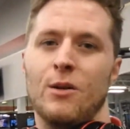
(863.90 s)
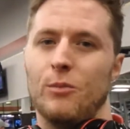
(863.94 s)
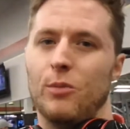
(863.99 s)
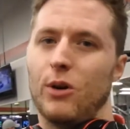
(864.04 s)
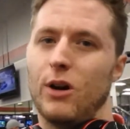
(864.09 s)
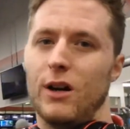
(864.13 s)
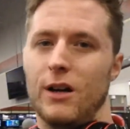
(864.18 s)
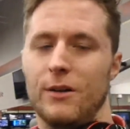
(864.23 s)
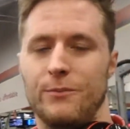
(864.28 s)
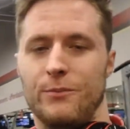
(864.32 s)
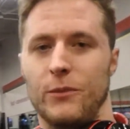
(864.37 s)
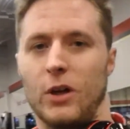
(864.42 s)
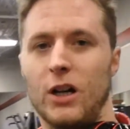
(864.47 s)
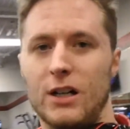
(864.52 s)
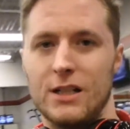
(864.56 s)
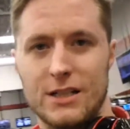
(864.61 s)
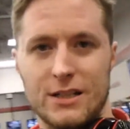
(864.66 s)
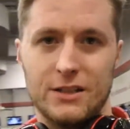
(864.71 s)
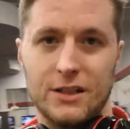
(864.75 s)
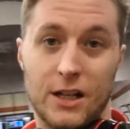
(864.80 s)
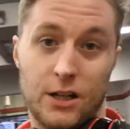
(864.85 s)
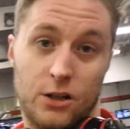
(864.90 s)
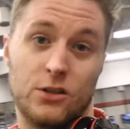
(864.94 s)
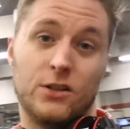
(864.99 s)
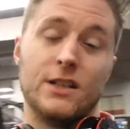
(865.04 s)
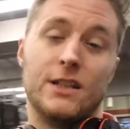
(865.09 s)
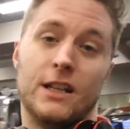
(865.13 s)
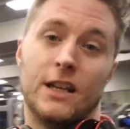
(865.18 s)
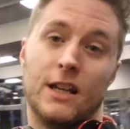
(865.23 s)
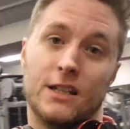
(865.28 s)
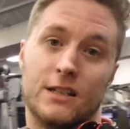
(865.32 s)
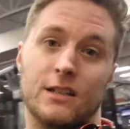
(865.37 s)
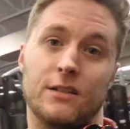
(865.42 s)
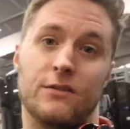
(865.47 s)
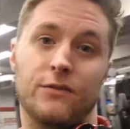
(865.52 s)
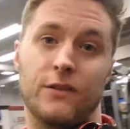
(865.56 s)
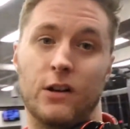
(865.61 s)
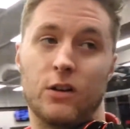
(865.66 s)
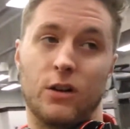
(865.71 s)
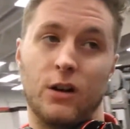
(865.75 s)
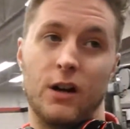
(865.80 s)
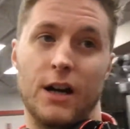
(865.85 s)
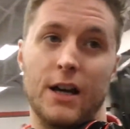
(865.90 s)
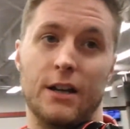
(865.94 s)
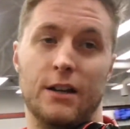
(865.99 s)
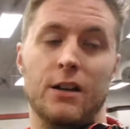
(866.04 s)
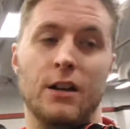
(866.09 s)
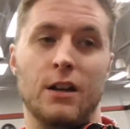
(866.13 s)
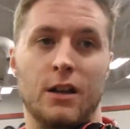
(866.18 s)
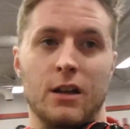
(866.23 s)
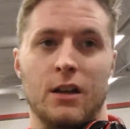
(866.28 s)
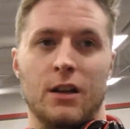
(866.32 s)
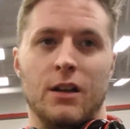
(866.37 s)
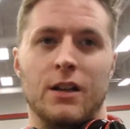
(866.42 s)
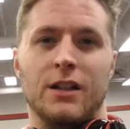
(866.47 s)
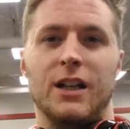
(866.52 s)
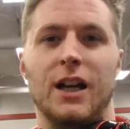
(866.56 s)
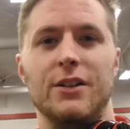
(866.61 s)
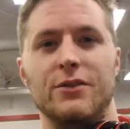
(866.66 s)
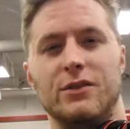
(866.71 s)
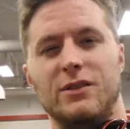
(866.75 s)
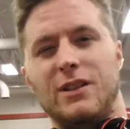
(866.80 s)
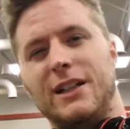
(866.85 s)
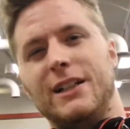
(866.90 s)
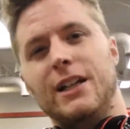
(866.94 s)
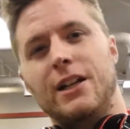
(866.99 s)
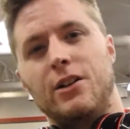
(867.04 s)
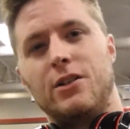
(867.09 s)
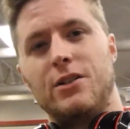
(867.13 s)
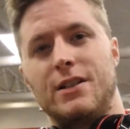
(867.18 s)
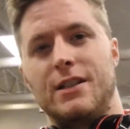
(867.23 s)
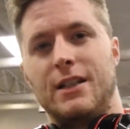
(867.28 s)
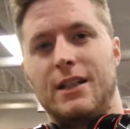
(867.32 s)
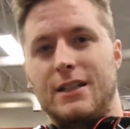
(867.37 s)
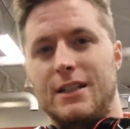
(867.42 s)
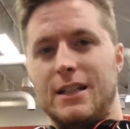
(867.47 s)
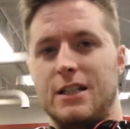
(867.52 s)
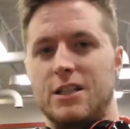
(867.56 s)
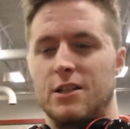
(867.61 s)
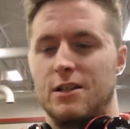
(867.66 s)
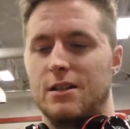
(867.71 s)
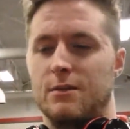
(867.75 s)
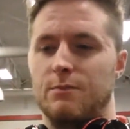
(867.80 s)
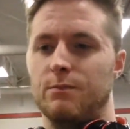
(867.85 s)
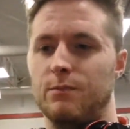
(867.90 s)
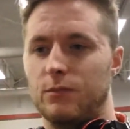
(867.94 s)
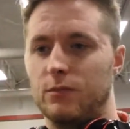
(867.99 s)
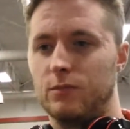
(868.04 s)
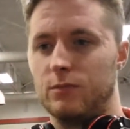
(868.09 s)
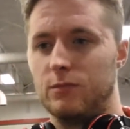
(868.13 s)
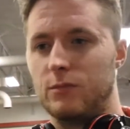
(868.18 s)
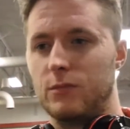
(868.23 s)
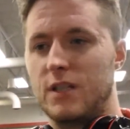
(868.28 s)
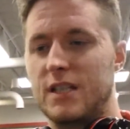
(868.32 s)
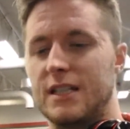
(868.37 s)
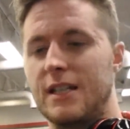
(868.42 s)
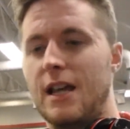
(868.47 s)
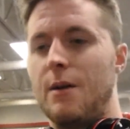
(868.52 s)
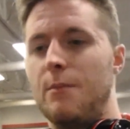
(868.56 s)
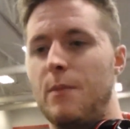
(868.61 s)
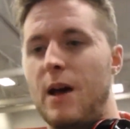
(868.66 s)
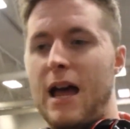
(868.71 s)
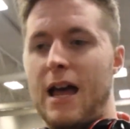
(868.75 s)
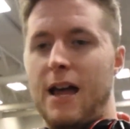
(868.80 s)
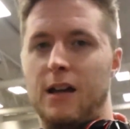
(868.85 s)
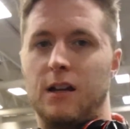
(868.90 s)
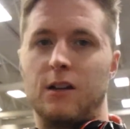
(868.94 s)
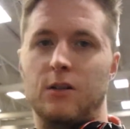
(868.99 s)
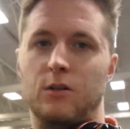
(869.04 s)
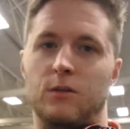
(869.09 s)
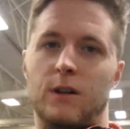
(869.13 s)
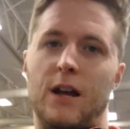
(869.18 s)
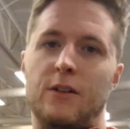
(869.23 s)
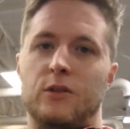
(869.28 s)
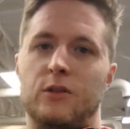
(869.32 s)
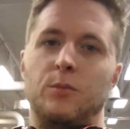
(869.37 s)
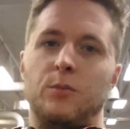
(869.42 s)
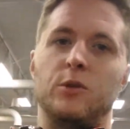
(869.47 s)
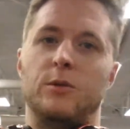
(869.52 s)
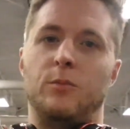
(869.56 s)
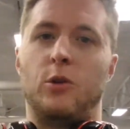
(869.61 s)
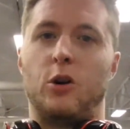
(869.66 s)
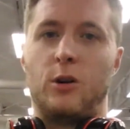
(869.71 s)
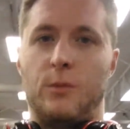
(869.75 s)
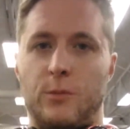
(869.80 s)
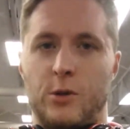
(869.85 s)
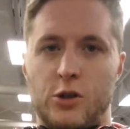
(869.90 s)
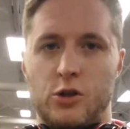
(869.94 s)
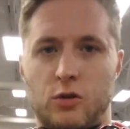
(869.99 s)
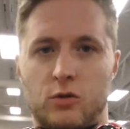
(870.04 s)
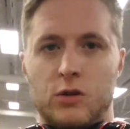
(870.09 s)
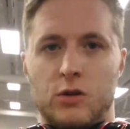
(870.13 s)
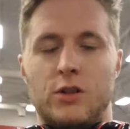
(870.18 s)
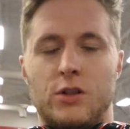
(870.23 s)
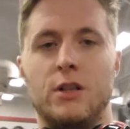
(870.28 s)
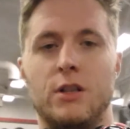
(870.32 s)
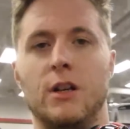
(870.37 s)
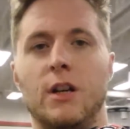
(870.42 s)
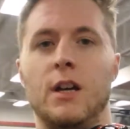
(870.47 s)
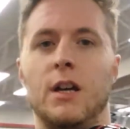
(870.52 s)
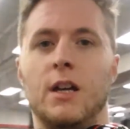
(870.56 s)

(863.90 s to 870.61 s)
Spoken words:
but honestly, narrow stance felt great. Not even like narrow stance, I just stepped back after I put the bar on my shoulders,